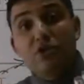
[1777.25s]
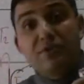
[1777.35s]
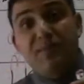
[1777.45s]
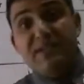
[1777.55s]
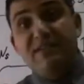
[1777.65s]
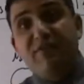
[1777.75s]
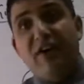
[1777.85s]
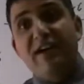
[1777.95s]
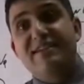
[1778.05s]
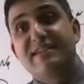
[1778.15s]
or
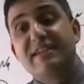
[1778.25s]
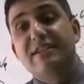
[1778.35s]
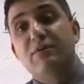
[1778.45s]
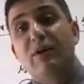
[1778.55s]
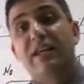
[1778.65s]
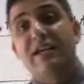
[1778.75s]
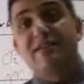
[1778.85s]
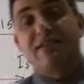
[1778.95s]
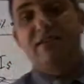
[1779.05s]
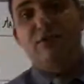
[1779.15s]
specify CT1
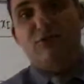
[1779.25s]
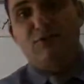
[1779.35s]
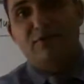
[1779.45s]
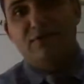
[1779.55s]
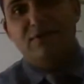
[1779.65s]
and CT2